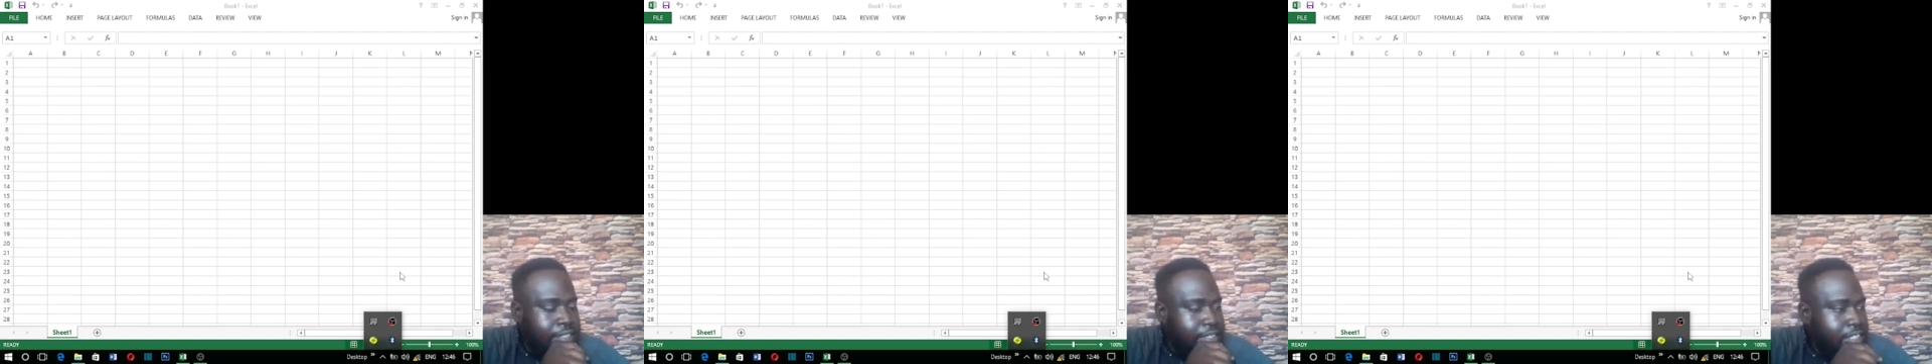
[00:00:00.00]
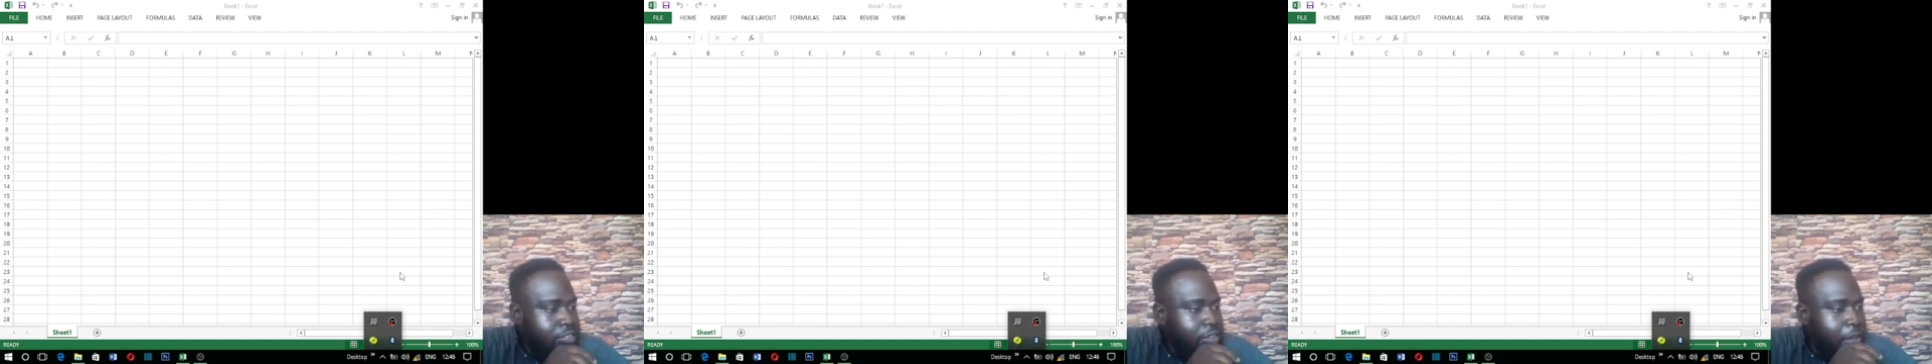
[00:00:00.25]

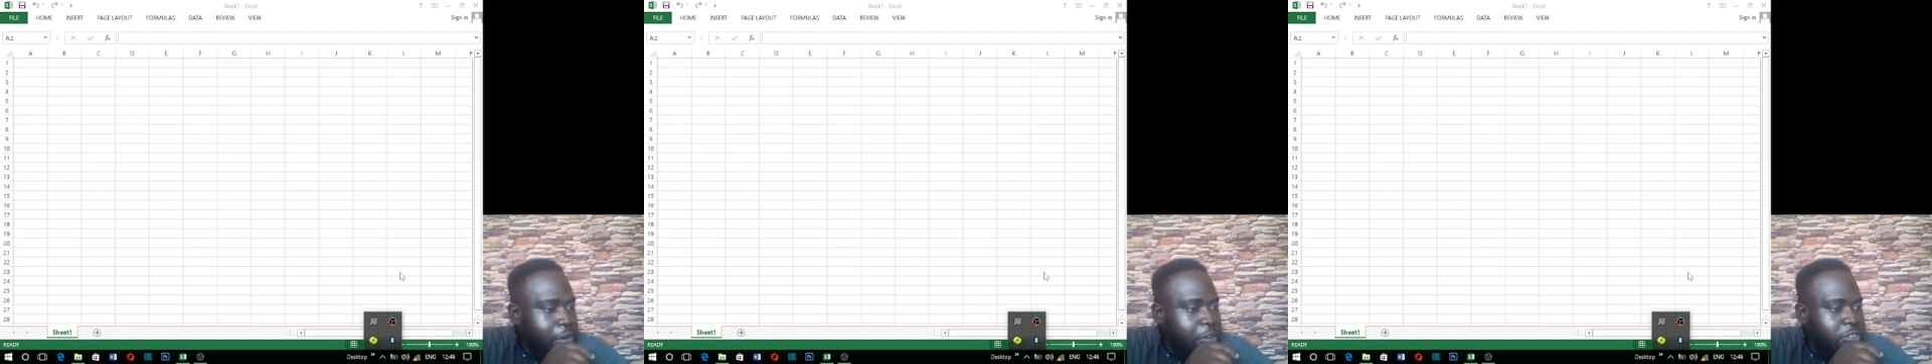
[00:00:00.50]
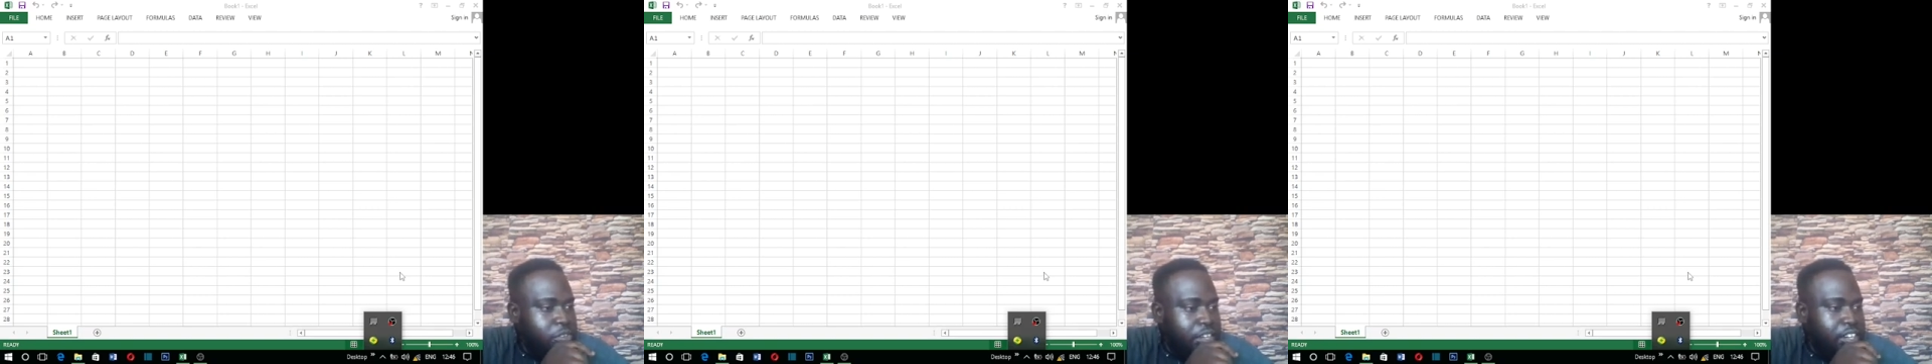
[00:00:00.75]
this is what we're
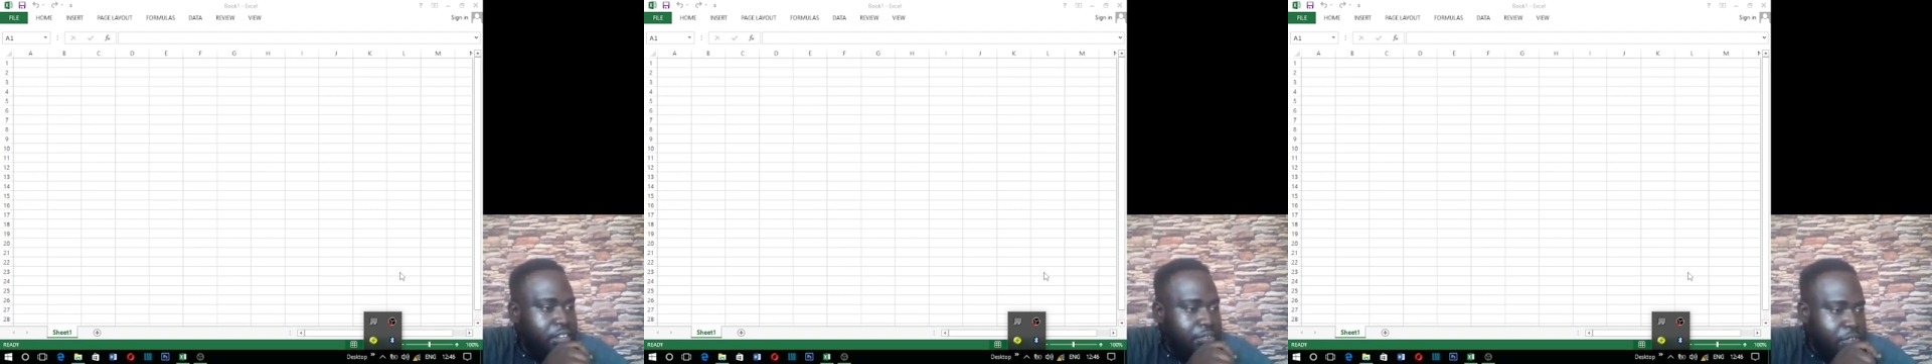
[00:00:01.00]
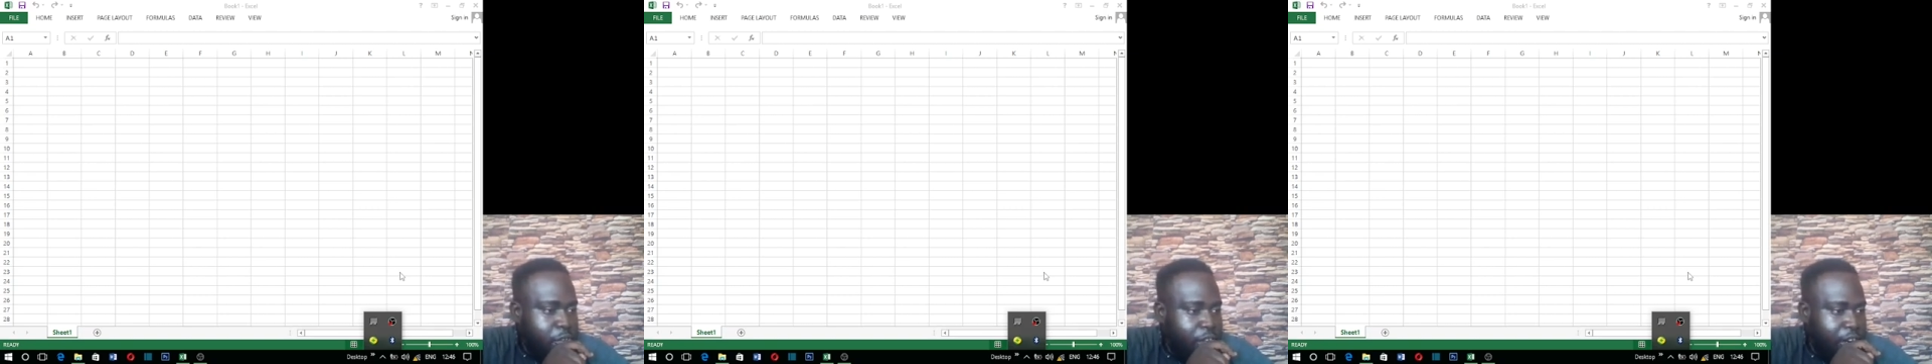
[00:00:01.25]
going to end the
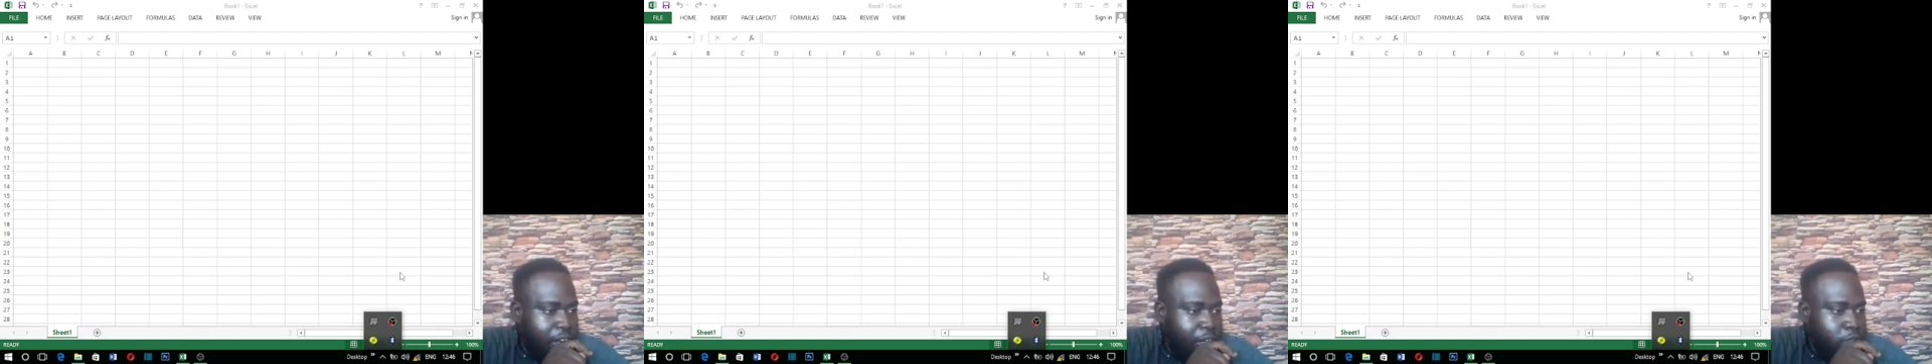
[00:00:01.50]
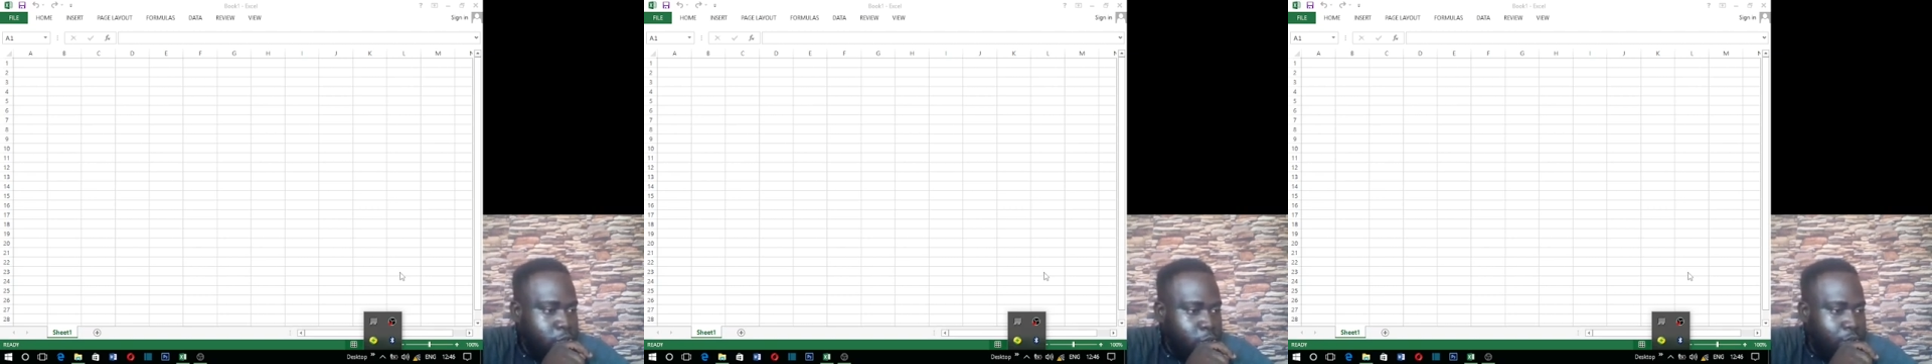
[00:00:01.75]
video, and then
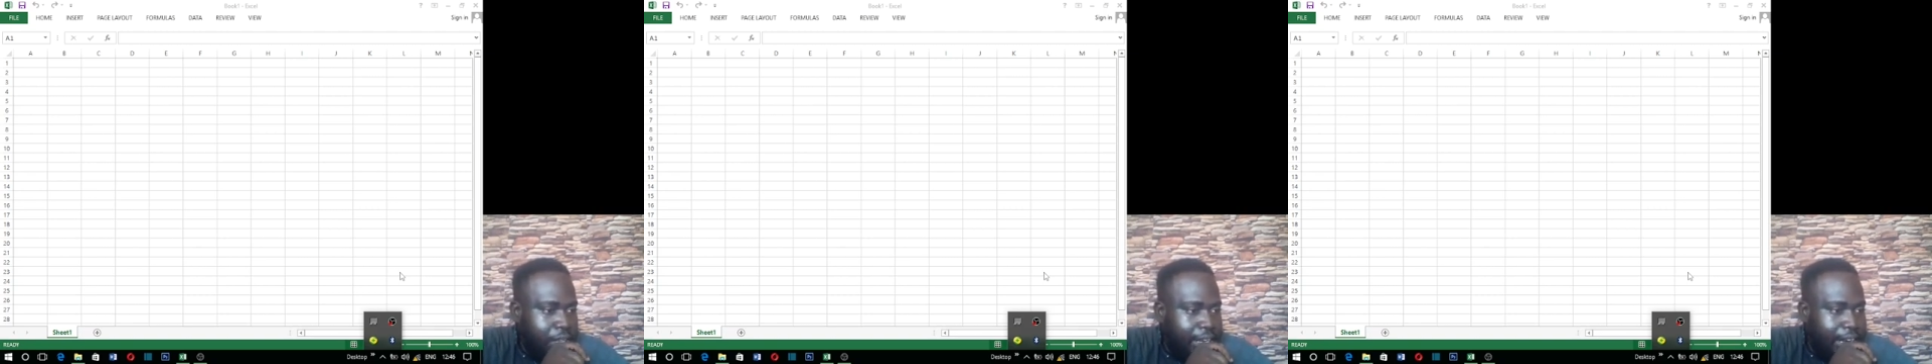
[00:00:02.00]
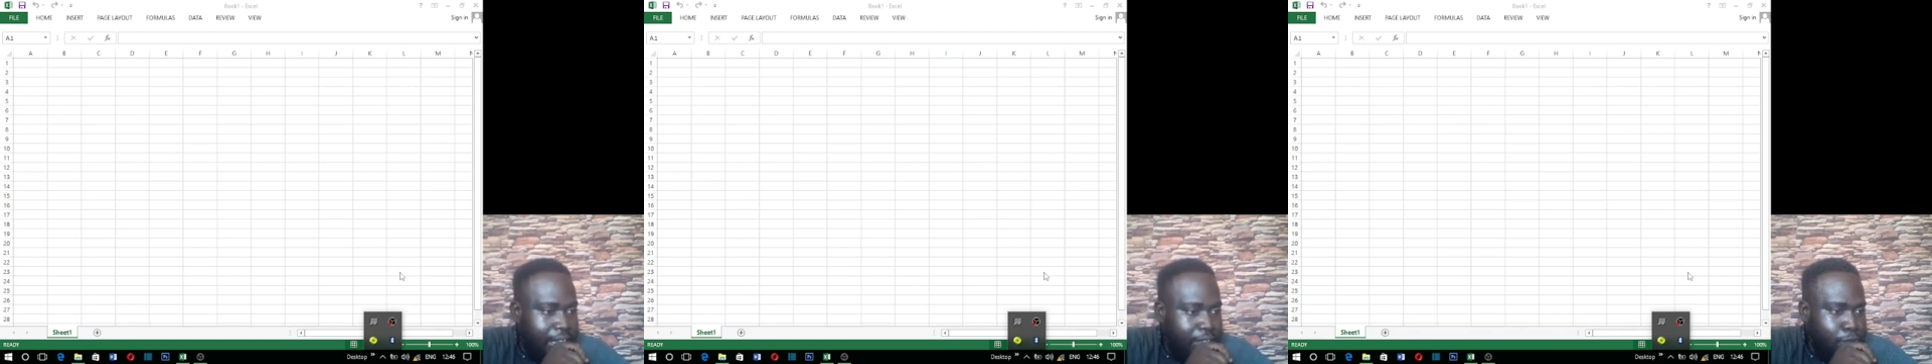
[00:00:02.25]
also the class